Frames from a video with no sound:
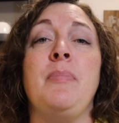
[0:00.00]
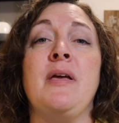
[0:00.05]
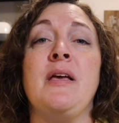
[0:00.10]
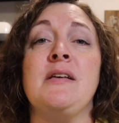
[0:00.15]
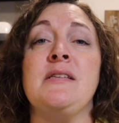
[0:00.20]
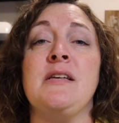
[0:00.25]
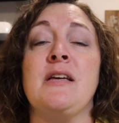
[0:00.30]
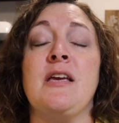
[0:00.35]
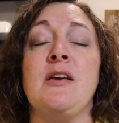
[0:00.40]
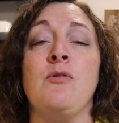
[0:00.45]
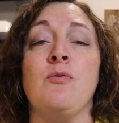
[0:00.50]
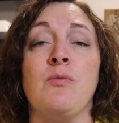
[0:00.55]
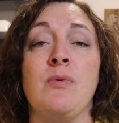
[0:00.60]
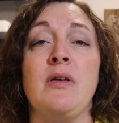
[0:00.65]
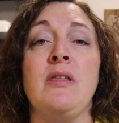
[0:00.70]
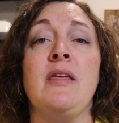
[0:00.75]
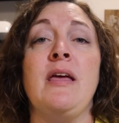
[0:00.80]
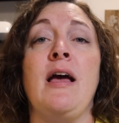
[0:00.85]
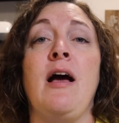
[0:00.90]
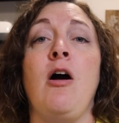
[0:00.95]
because it can
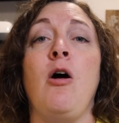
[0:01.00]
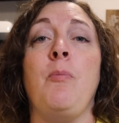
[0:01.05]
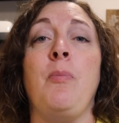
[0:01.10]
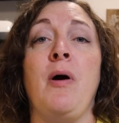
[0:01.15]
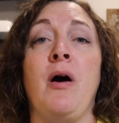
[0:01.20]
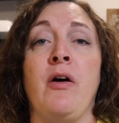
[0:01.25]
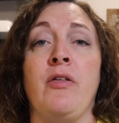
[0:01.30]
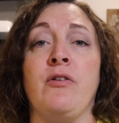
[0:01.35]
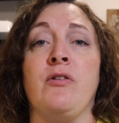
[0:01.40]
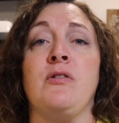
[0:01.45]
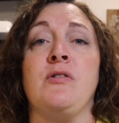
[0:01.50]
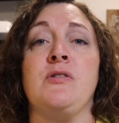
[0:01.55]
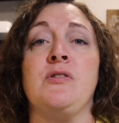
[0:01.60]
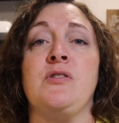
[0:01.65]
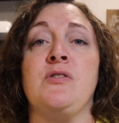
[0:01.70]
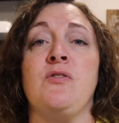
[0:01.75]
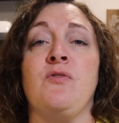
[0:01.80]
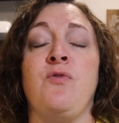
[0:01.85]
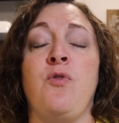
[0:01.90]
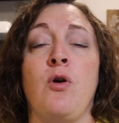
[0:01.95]
really help
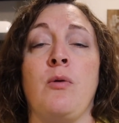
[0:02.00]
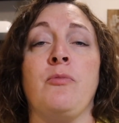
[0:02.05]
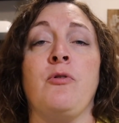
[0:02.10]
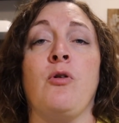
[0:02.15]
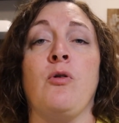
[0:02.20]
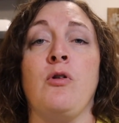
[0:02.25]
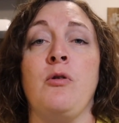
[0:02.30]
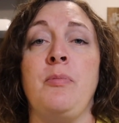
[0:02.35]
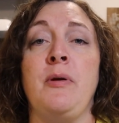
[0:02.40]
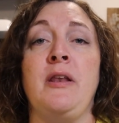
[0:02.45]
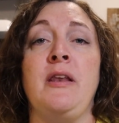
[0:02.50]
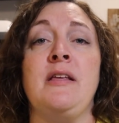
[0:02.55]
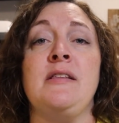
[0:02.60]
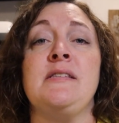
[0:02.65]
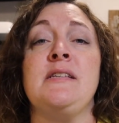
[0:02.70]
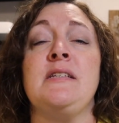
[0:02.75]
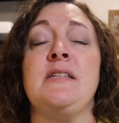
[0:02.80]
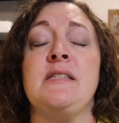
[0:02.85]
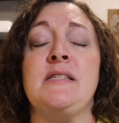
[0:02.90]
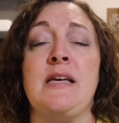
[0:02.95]
others form their own
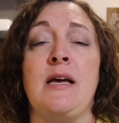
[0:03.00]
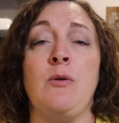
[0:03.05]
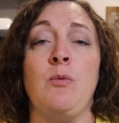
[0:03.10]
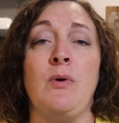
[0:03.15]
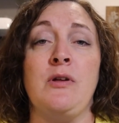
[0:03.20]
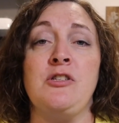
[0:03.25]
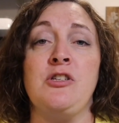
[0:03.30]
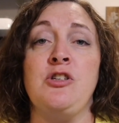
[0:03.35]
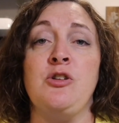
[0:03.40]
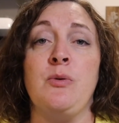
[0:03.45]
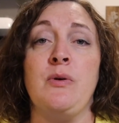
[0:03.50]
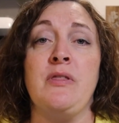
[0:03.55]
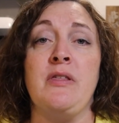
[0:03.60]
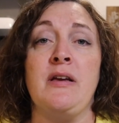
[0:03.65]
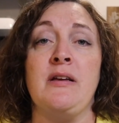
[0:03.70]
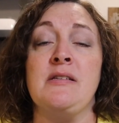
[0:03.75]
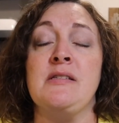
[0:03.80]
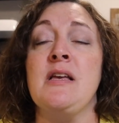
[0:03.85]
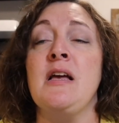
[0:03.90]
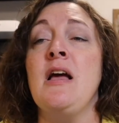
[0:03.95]
opinions and decide what to do with
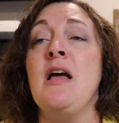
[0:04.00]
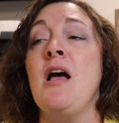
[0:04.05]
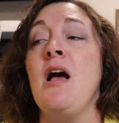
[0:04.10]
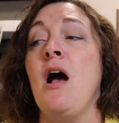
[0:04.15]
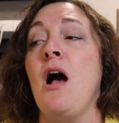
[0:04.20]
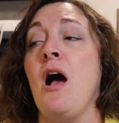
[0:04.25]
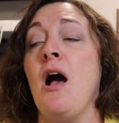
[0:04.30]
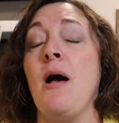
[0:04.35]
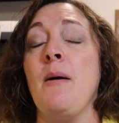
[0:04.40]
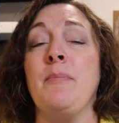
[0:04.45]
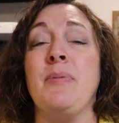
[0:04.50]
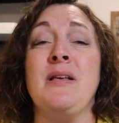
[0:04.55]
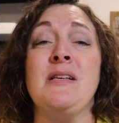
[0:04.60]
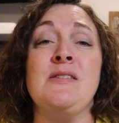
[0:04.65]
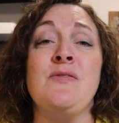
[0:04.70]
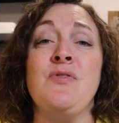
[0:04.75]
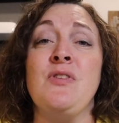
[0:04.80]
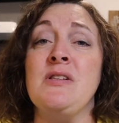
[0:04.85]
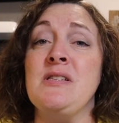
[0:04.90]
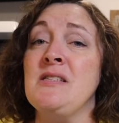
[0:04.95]
things.
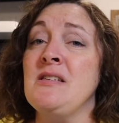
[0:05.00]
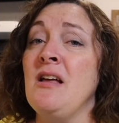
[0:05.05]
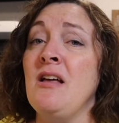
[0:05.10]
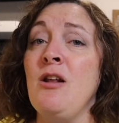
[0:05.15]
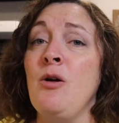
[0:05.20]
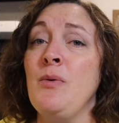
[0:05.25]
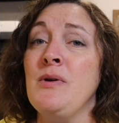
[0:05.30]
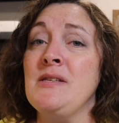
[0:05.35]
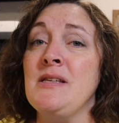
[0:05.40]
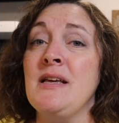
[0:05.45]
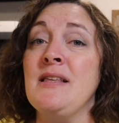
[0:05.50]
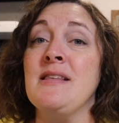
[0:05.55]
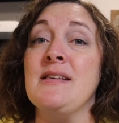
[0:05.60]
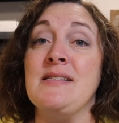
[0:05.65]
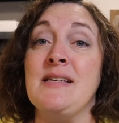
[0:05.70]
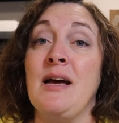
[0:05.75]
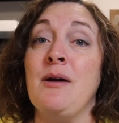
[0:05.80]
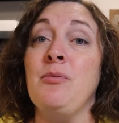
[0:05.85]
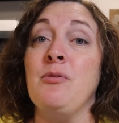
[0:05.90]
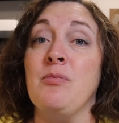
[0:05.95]
Because if it's not always like
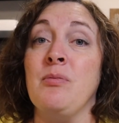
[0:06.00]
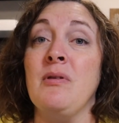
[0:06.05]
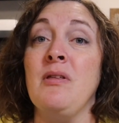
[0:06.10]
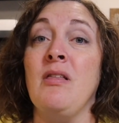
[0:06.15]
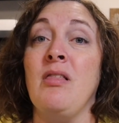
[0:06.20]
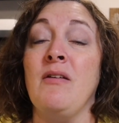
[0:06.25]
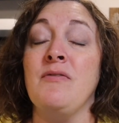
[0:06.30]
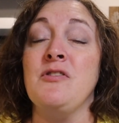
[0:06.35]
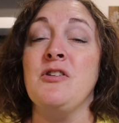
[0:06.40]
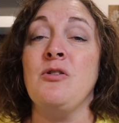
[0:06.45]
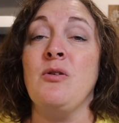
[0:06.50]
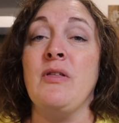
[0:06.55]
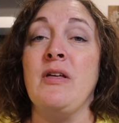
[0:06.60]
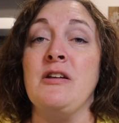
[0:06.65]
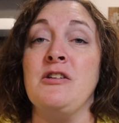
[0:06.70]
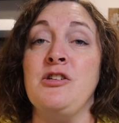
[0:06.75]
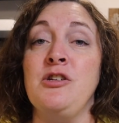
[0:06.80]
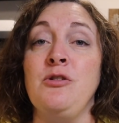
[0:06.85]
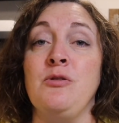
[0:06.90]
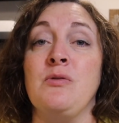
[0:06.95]
this, I would really love to know
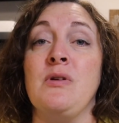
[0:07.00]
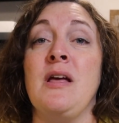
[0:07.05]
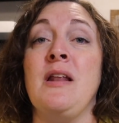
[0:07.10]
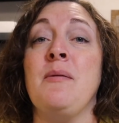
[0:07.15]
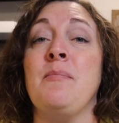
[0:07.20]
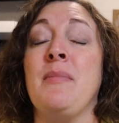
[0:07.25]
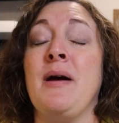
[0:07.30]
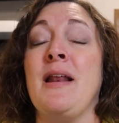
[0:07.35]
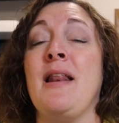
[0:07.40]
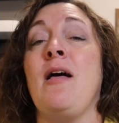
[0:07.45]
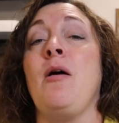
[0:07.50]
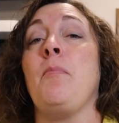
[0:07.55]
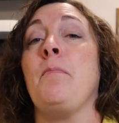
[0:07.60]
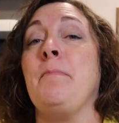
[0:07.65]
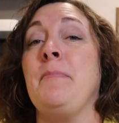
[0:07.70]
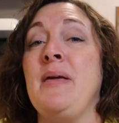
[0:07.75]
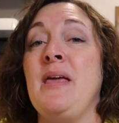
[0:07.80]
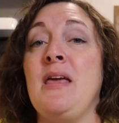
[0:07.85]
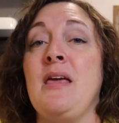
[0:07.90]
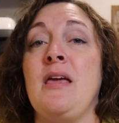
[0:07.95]
that too. And it might help
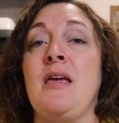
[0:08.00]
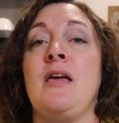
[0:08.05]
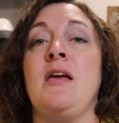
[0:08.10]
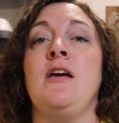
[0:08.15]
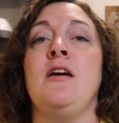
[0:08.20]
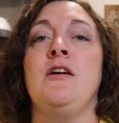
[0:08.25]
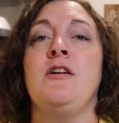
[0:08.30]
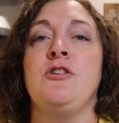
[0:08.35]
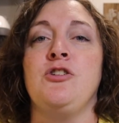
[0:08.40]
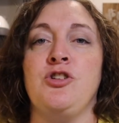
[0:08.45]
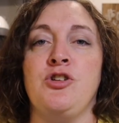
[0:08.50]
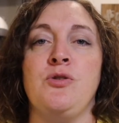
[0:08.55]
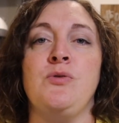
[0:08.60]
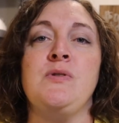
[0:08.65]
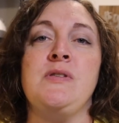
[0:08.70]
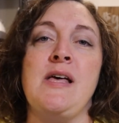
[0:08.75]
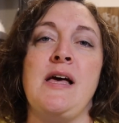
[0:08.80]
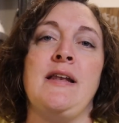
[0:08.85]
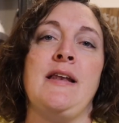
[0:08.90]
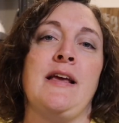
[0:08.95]
me
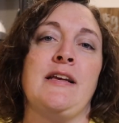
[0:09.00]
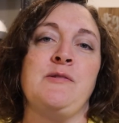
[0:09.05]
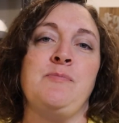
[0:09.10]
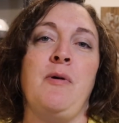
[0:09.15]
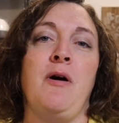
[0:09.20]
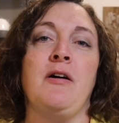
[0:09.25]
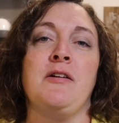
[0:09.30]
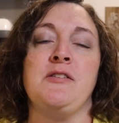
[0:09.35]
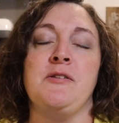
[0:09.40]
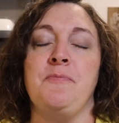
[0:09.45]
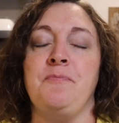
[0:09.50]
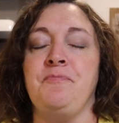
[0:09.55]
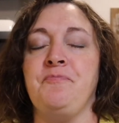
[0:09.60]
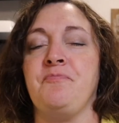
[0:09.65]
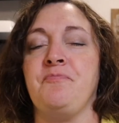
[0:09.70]
choose that next box.